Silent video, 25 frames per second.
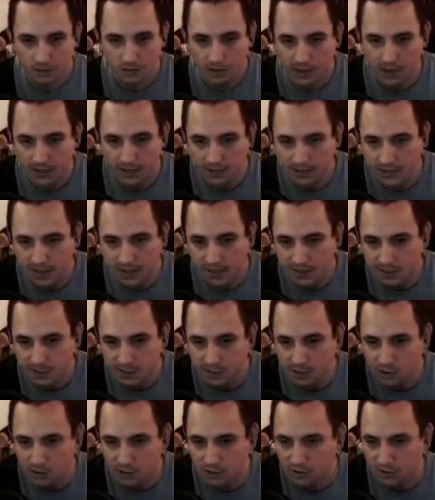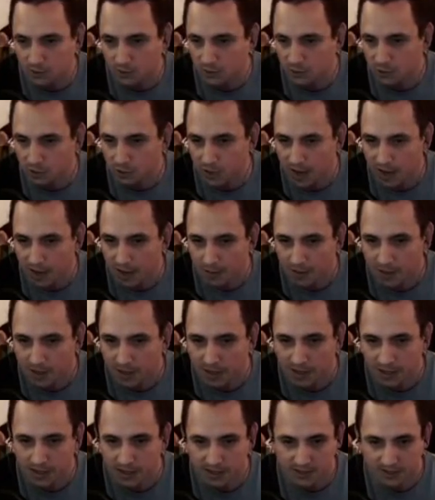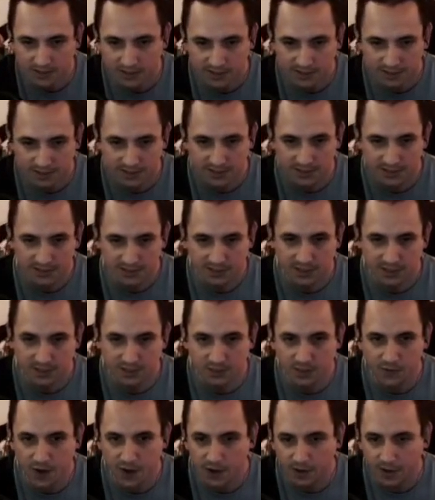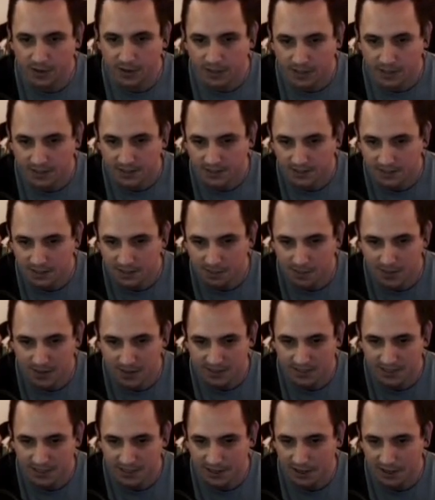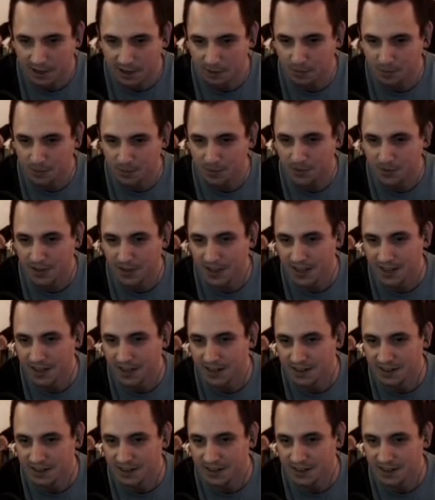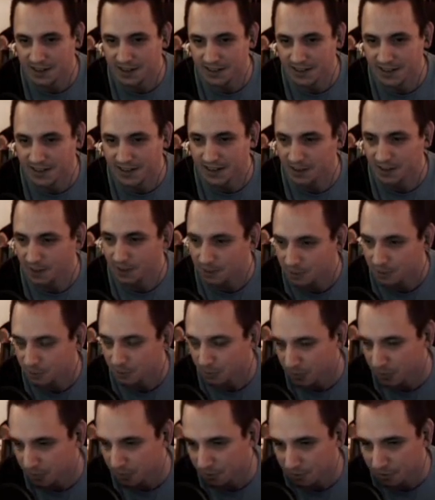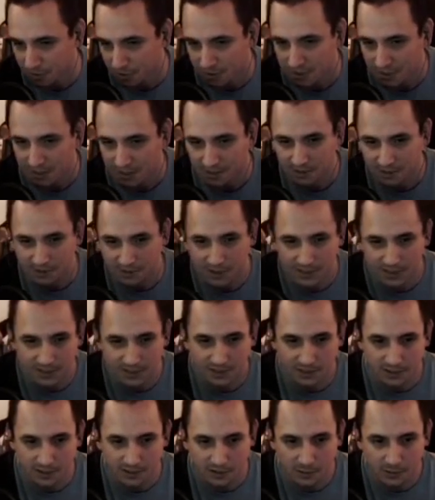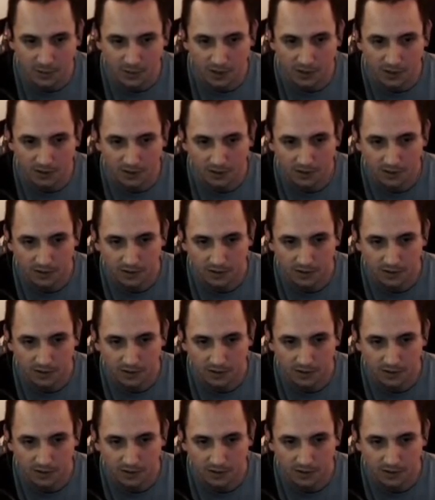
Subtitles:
And I say that's a stressful strat because it's very easy to mess that up, and that can also be your run killer right there as well.